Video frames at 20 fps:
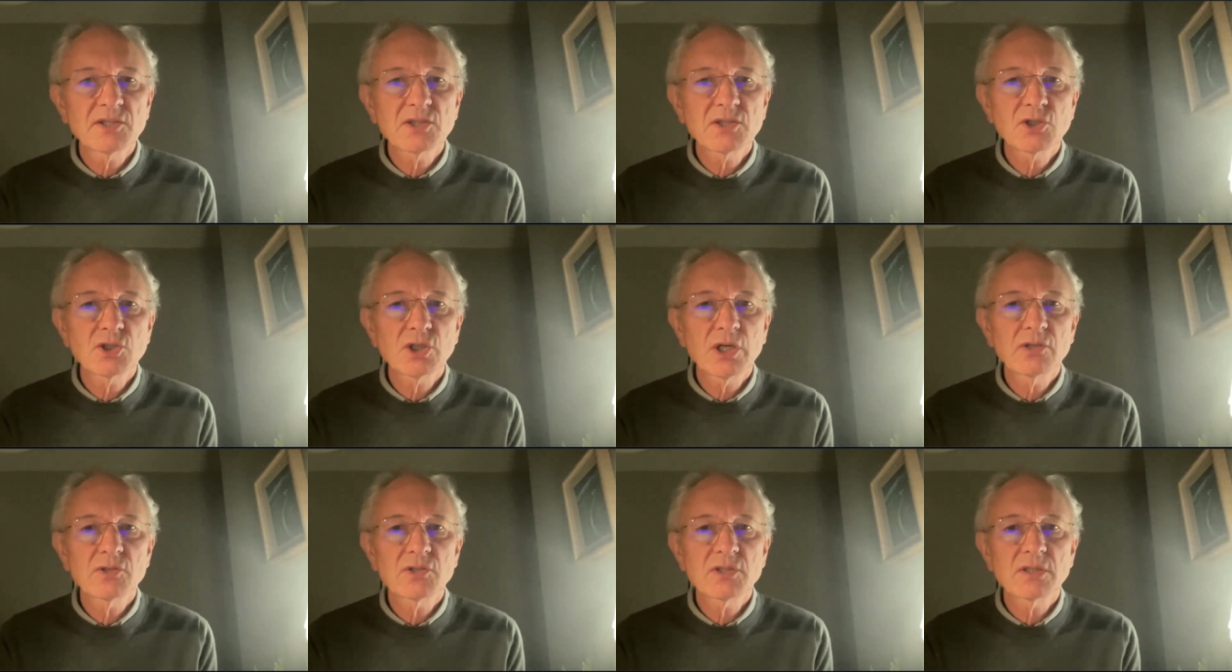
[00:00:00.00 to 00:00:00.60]
And
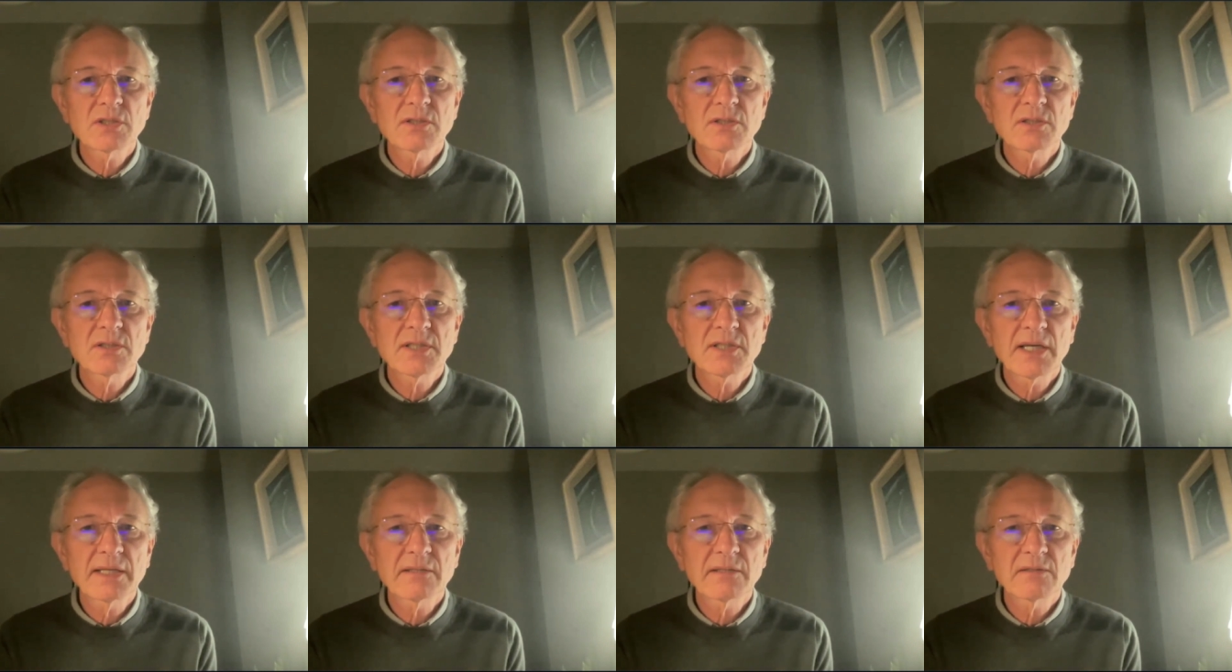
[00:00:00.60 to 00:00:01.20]
his
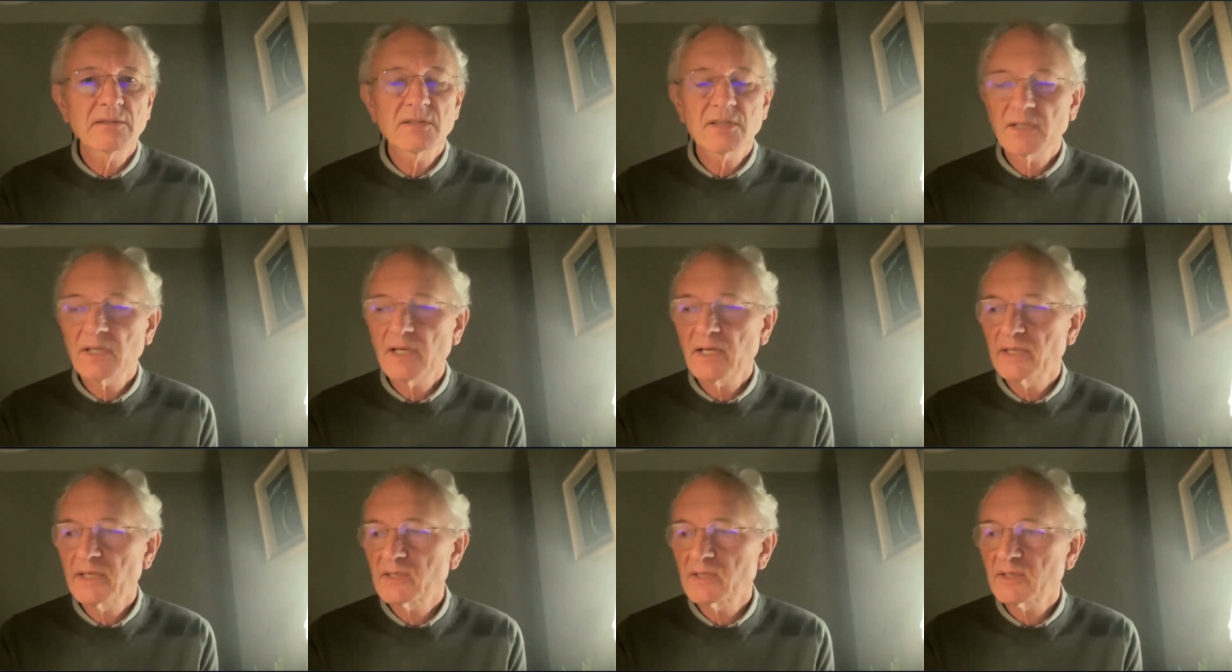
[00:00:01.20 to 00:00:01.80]
chosen title
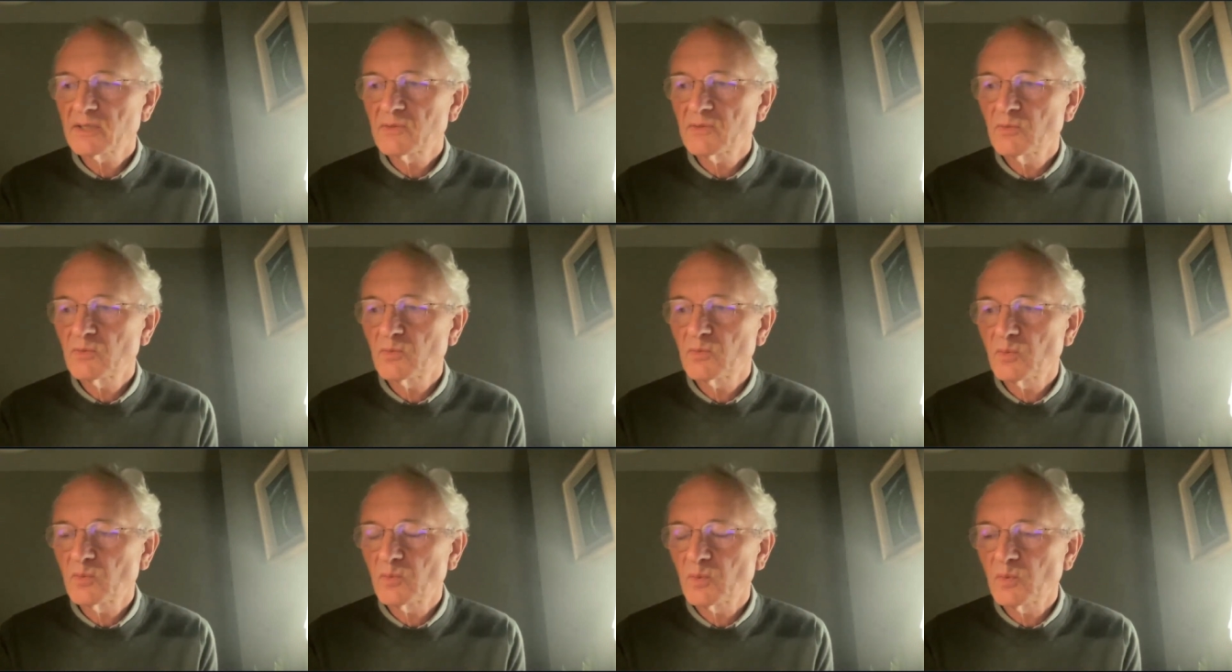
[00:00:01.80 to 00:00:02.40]
tonight
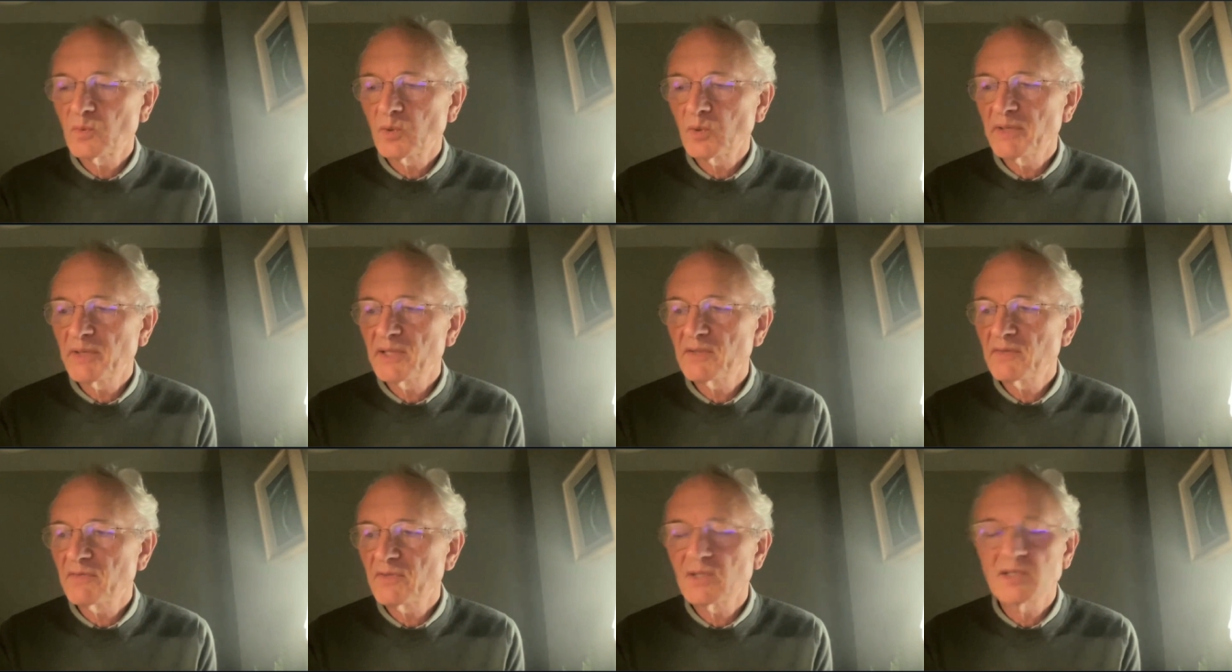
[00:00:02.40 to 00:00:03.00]
will
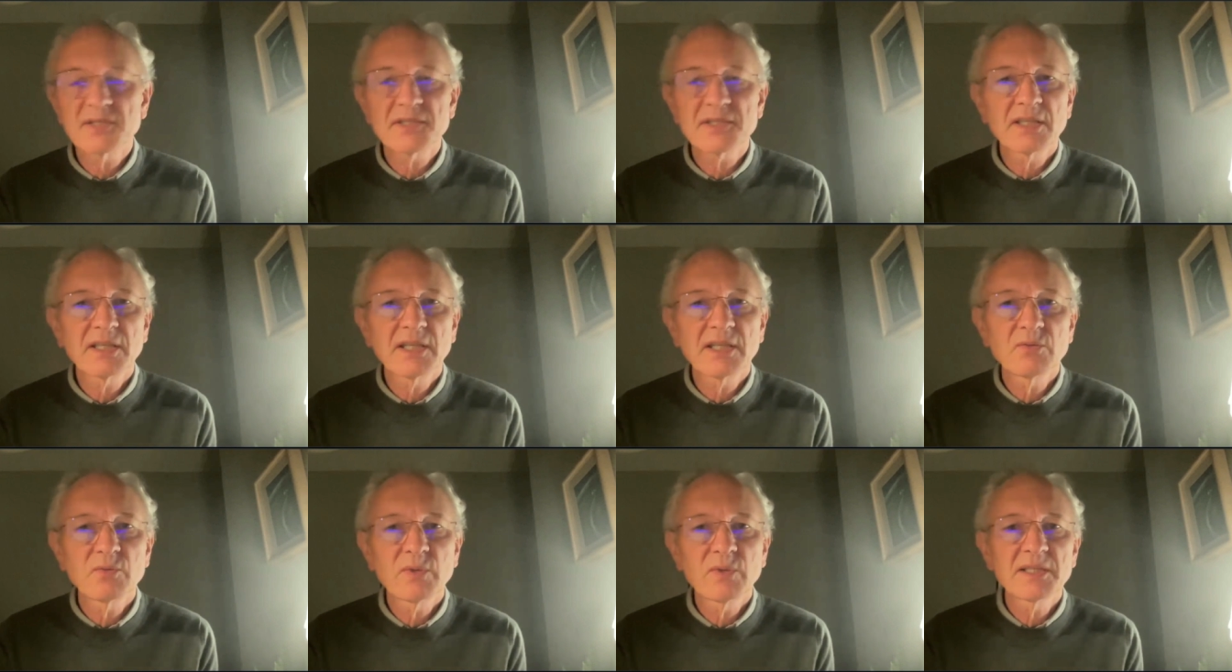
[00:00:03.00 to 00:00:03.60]
be the first thing
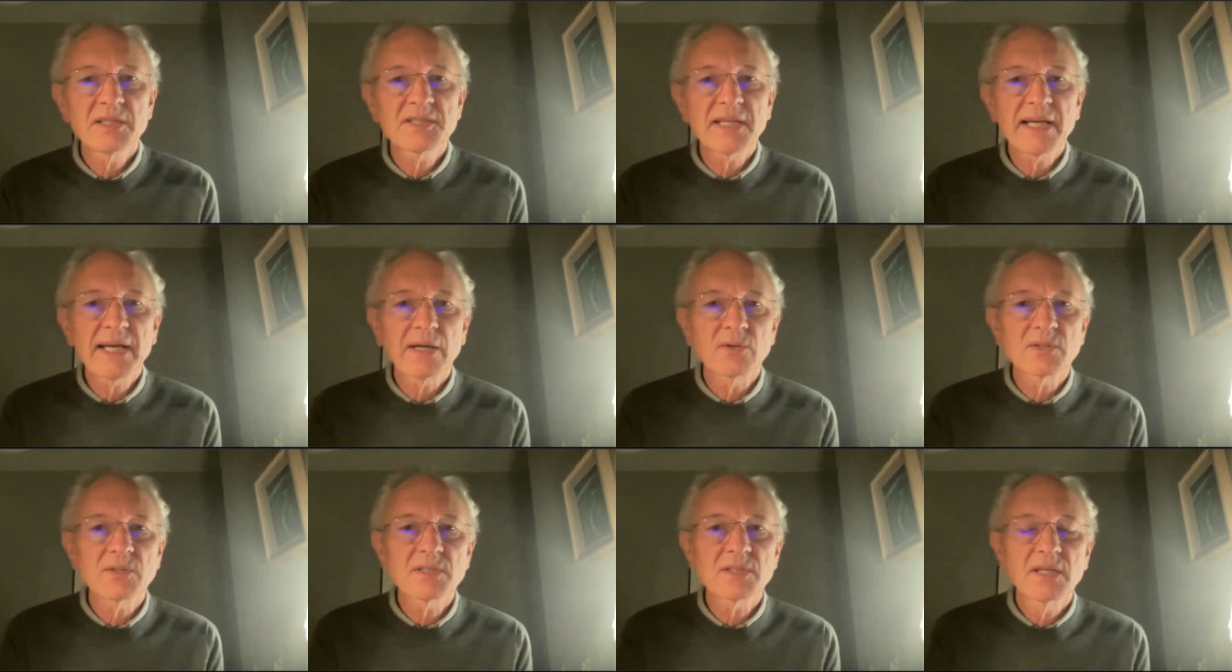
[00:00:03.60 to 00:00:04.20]
he reads
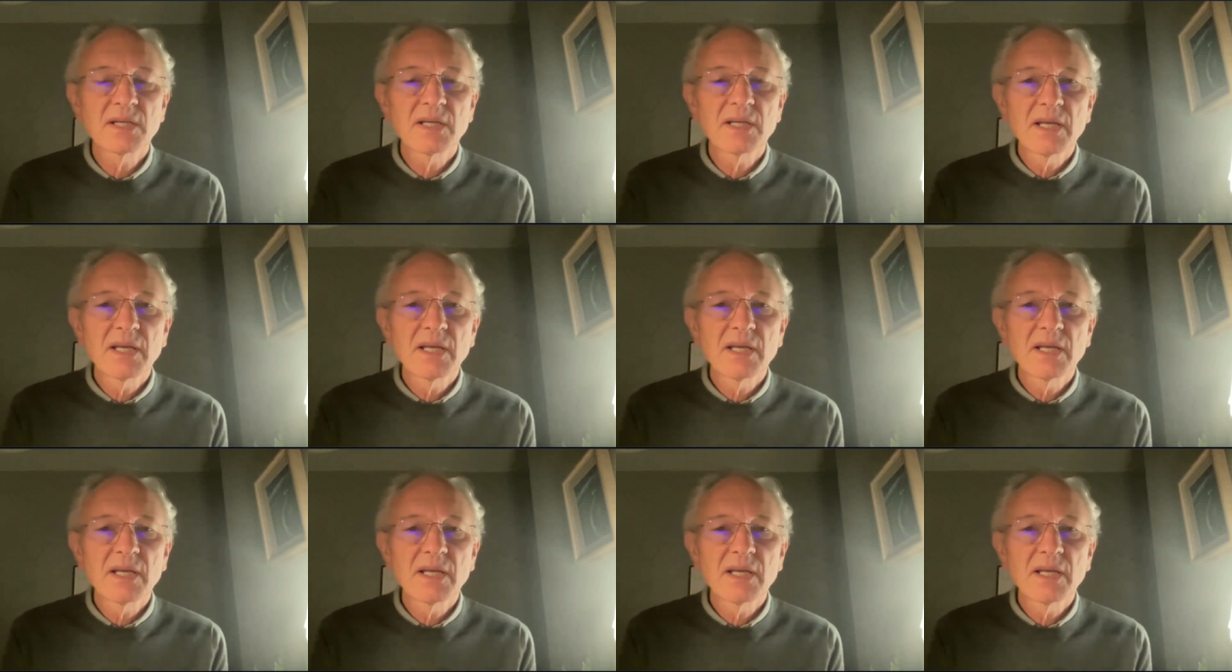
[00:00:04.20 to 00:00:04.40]
out.